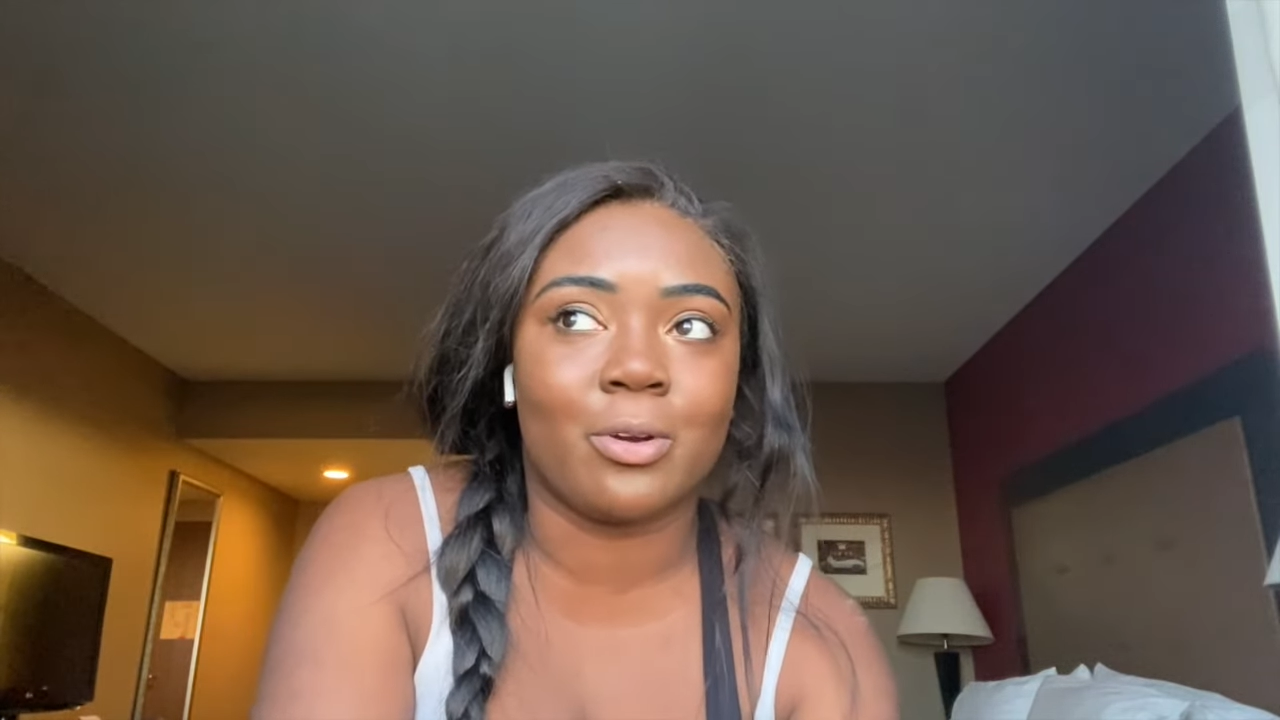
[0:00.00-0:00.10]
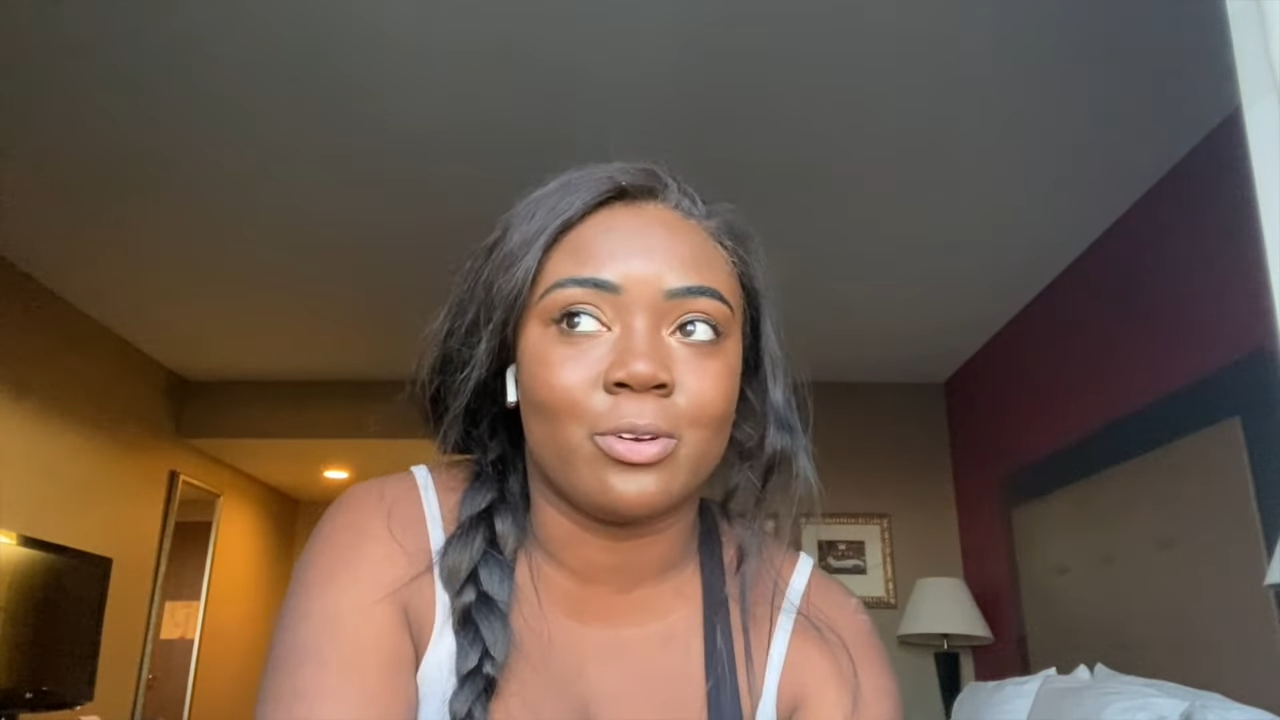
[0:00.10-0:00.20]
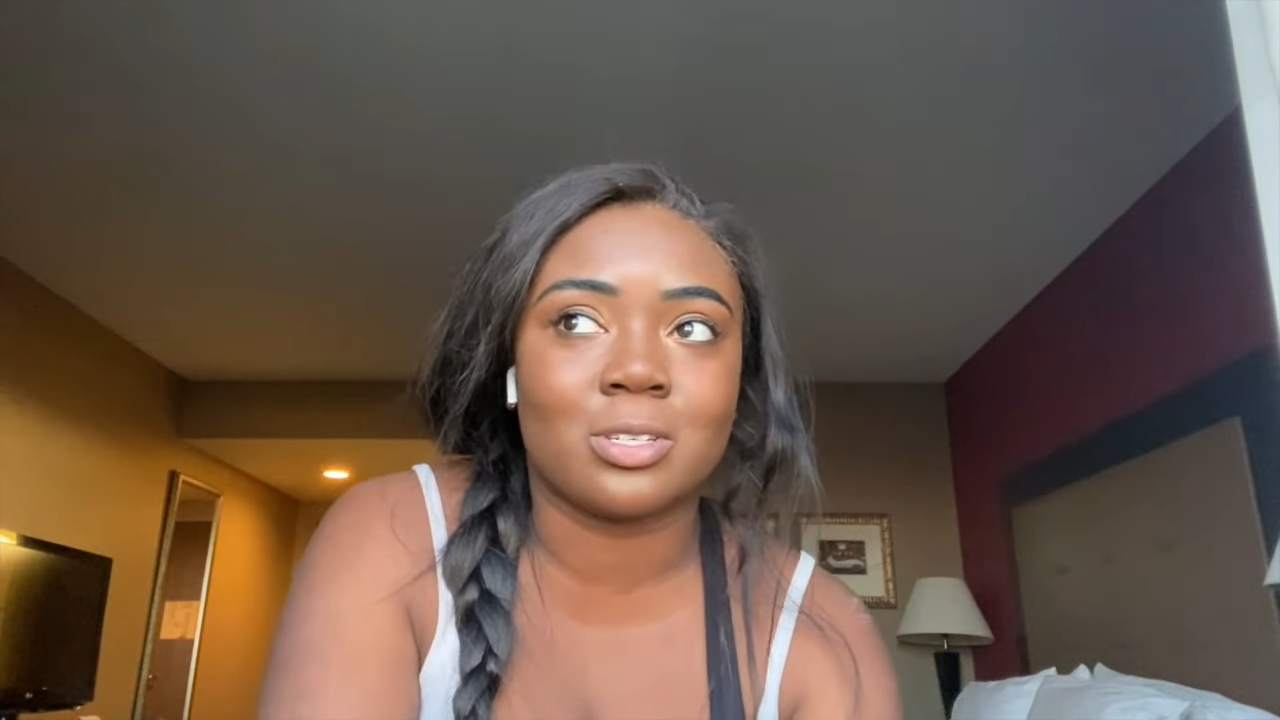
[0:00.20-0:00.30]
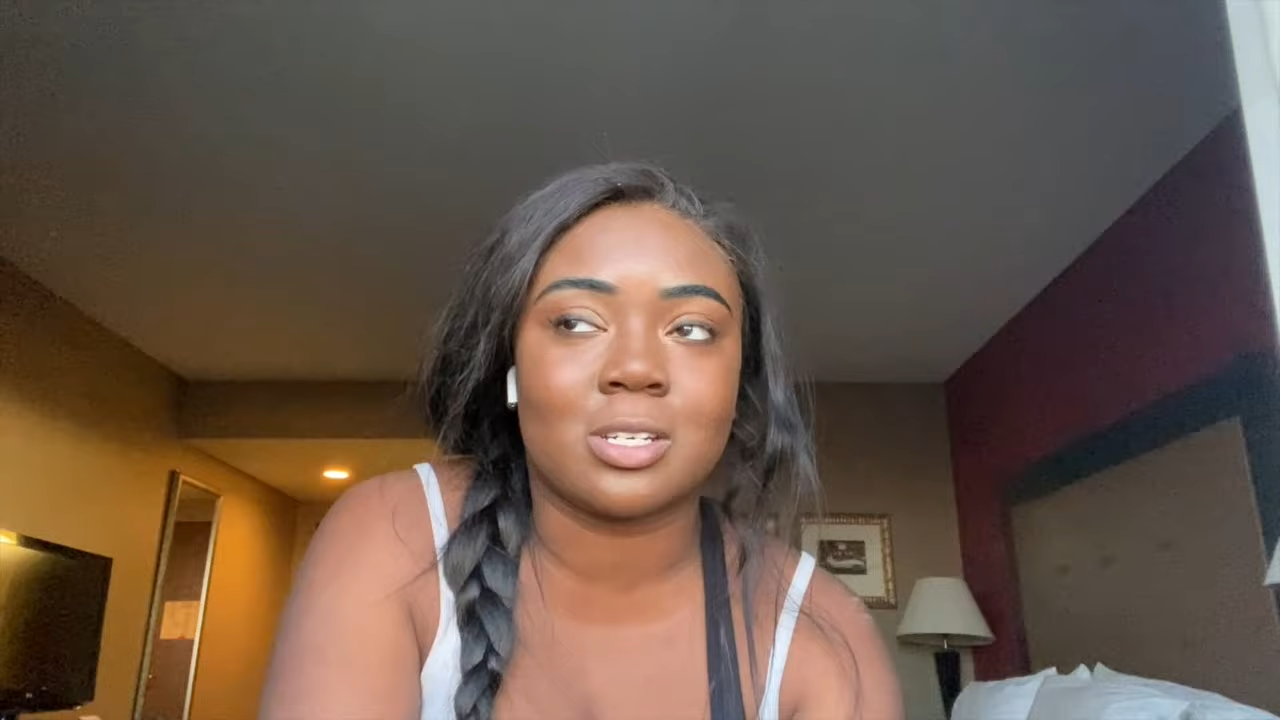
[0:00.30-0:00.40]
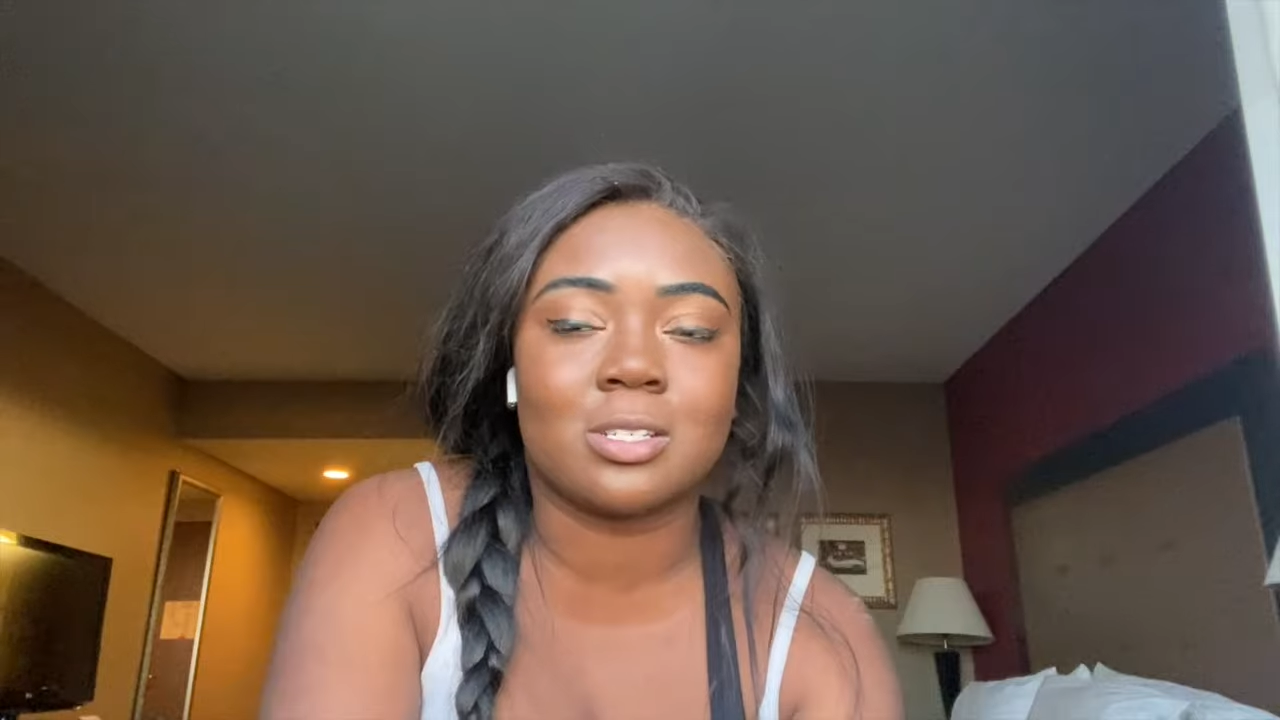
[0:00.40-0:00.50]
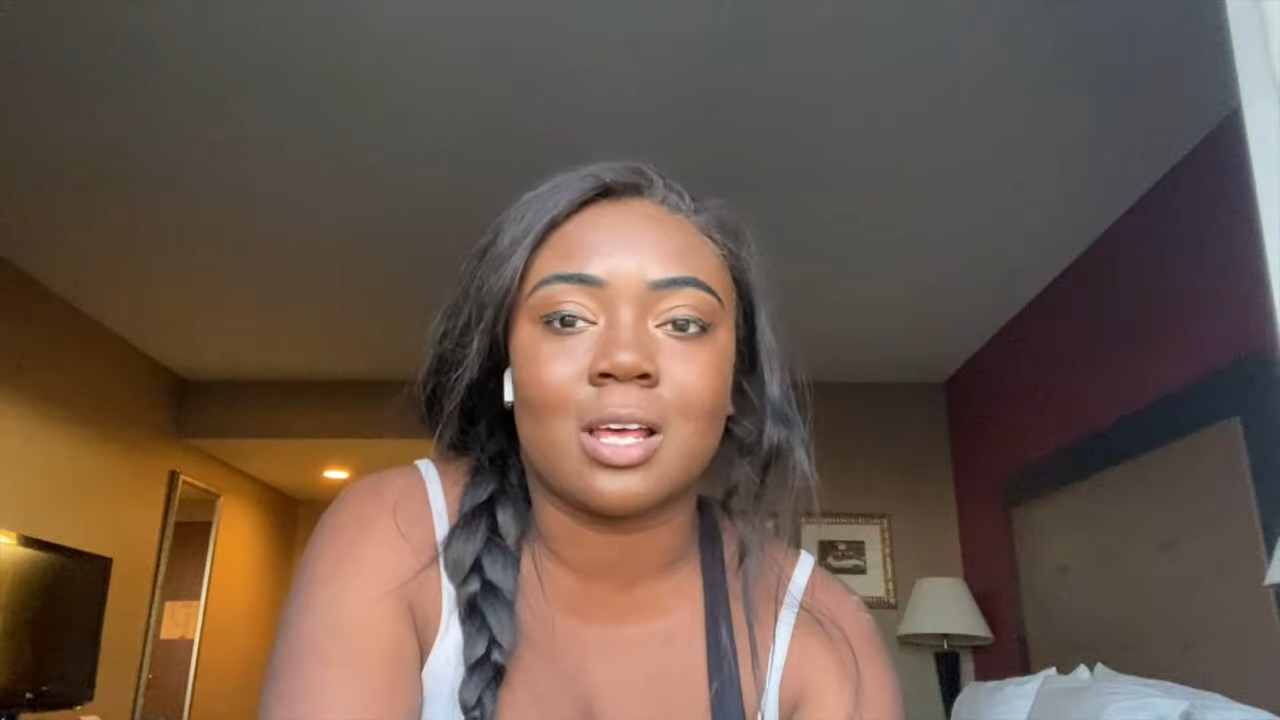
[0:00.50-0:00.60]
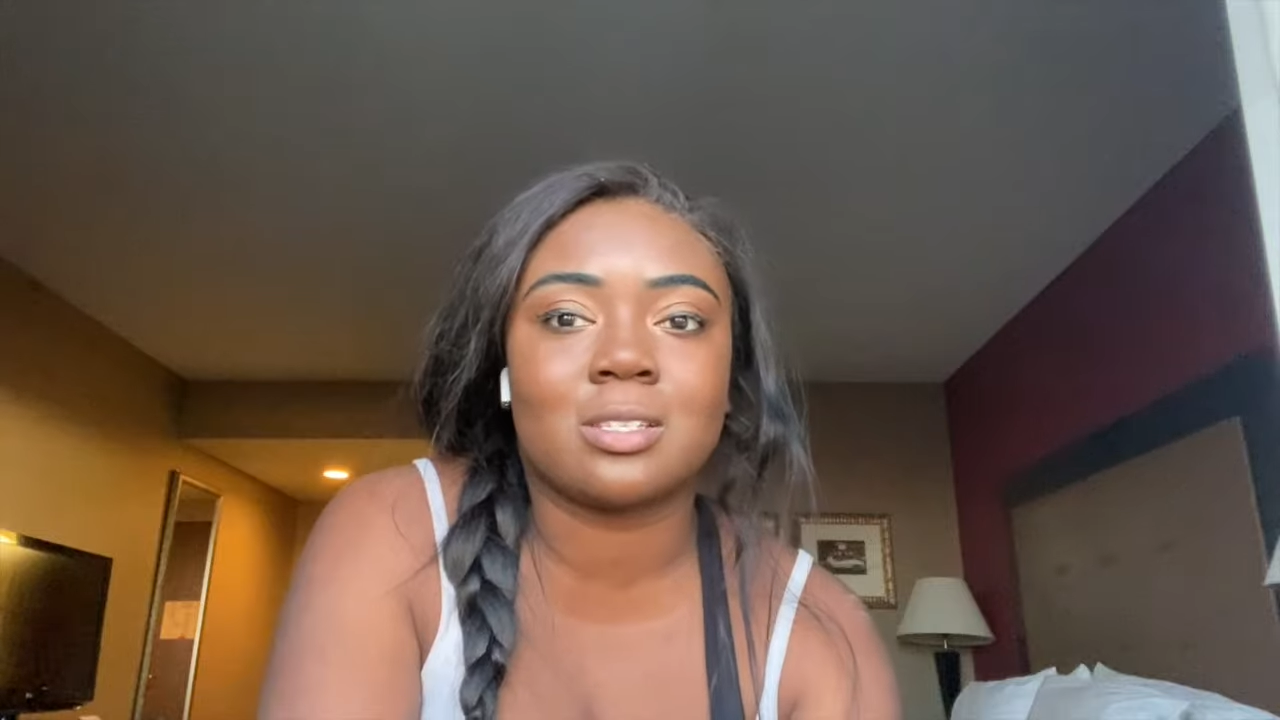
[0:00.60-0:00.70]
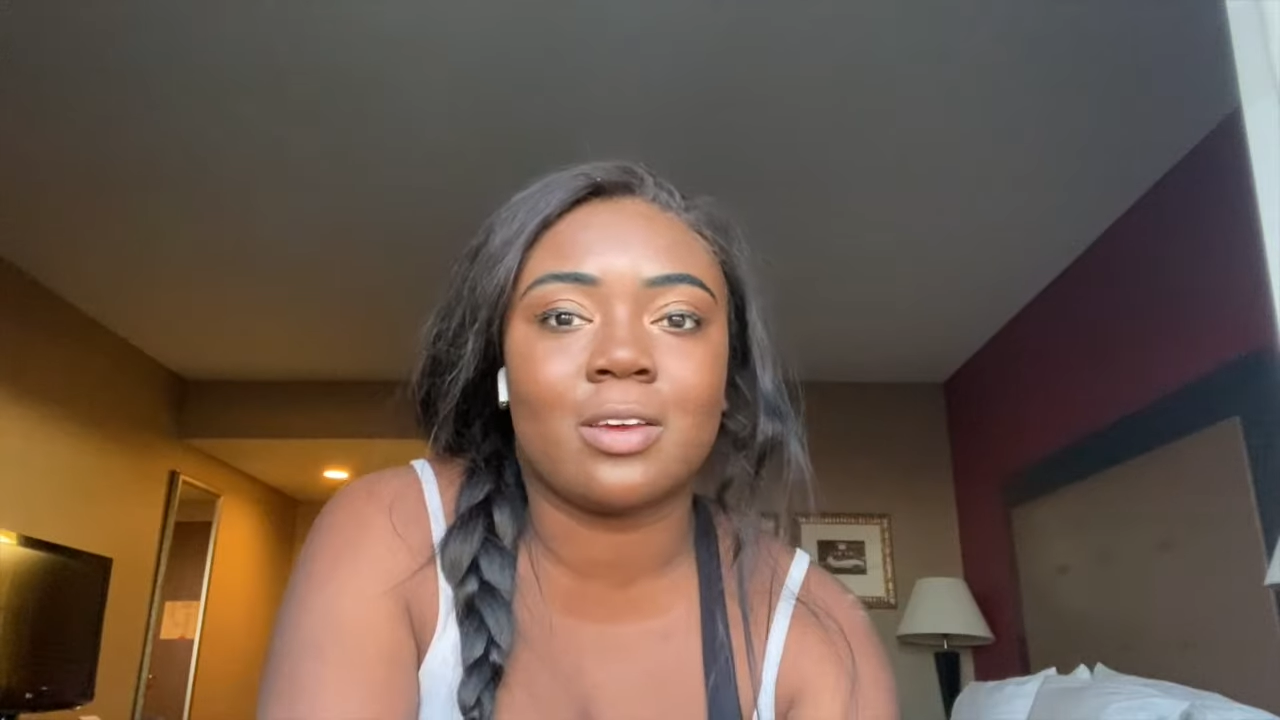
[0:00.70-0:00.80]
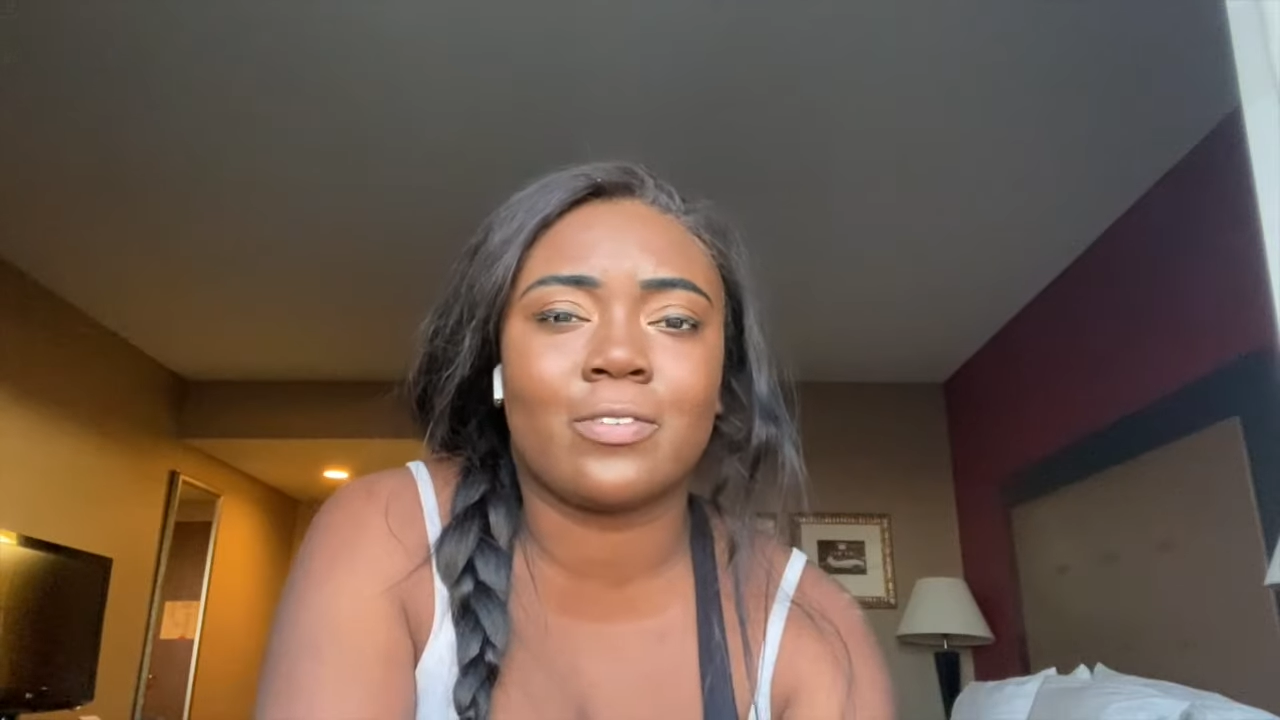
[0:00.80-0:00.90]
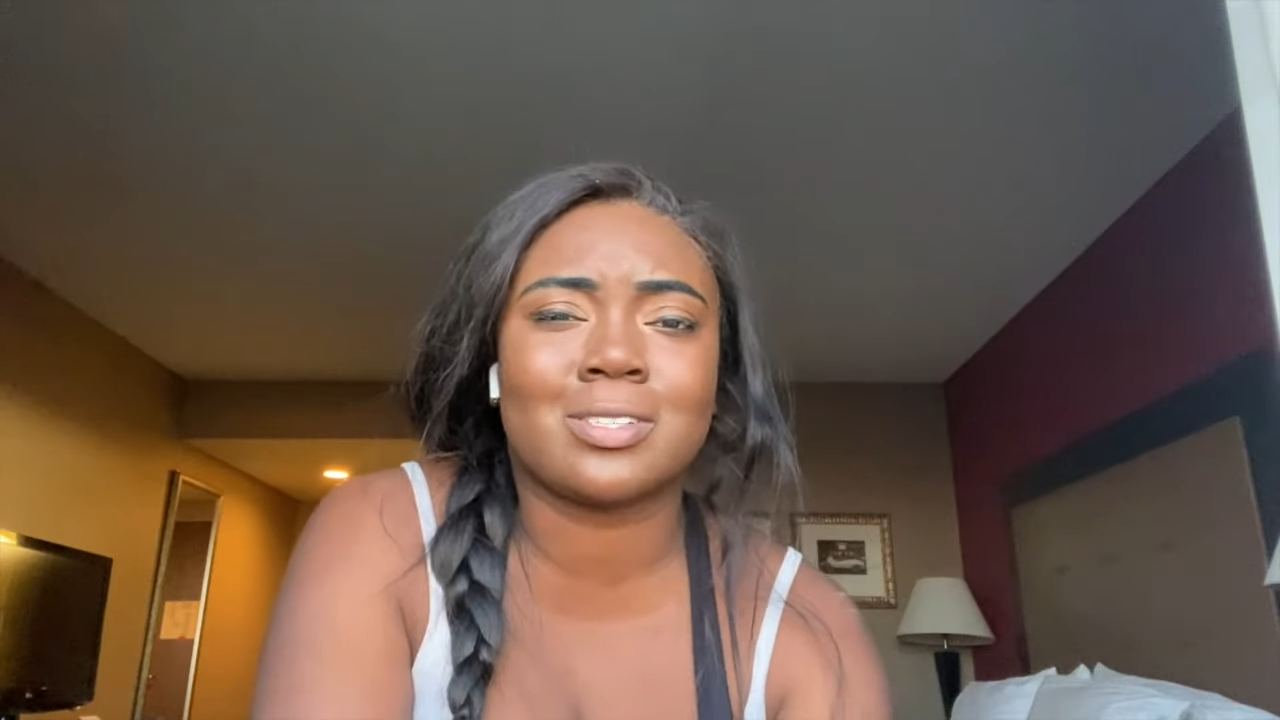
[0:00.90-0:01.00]
or it's just not
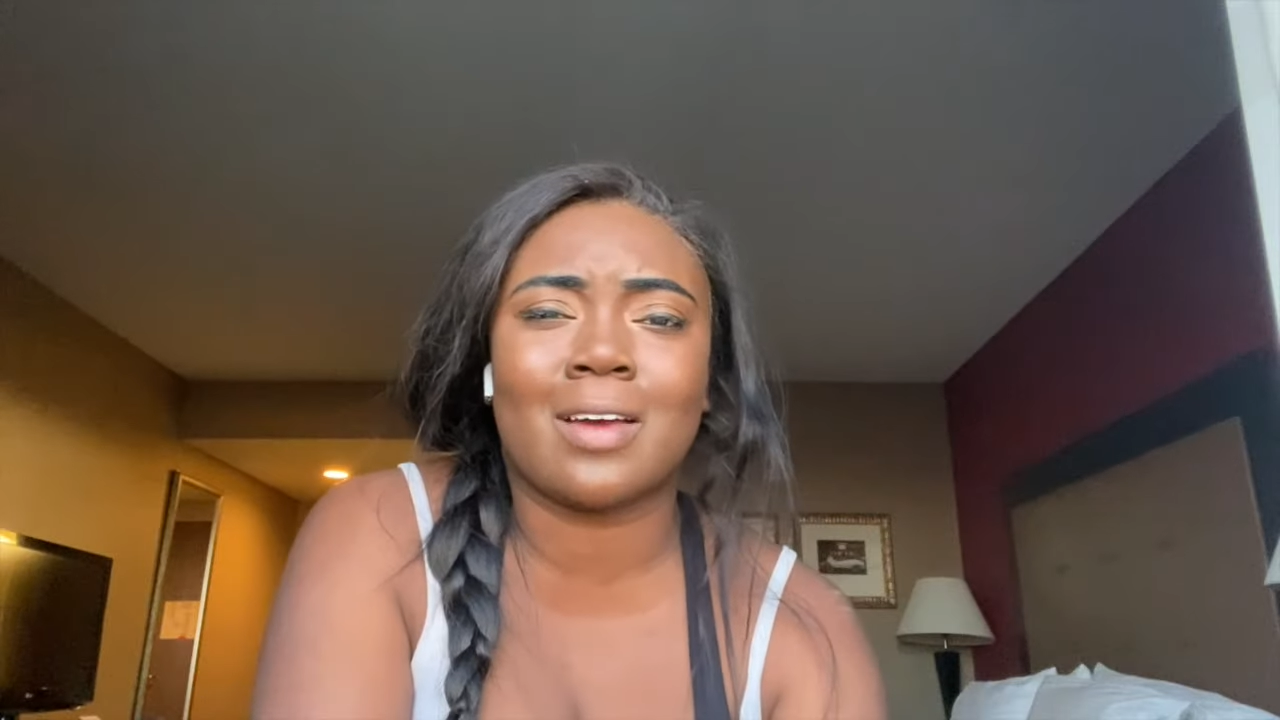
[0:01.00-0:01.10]
safe because